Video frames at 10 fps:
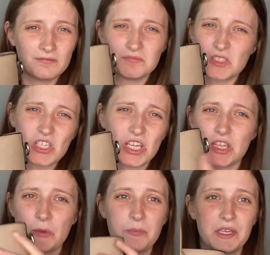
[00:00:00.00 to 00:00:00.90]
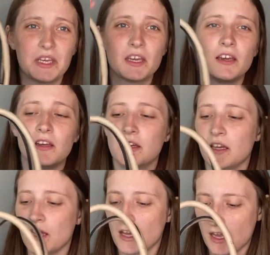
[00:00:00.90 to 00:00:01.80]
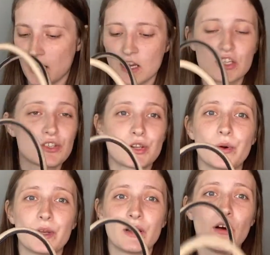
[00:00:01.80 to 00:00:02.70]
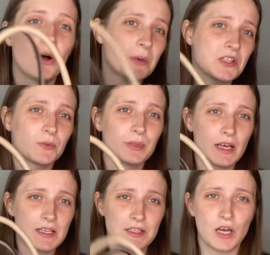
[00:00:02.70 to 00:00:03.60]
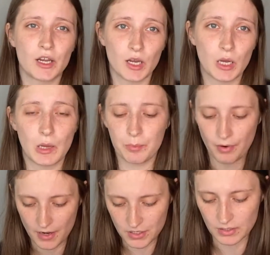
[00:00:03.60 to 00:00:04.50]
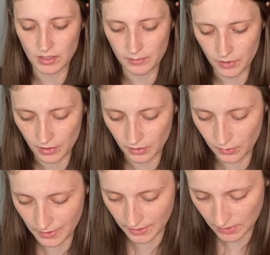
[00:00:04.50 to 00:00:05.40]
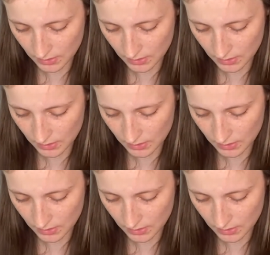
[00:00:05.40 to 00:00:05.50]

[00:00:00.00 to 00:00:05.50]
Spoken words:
It's nothing big, and I just throw in all my supplies on a project that I'm currently working.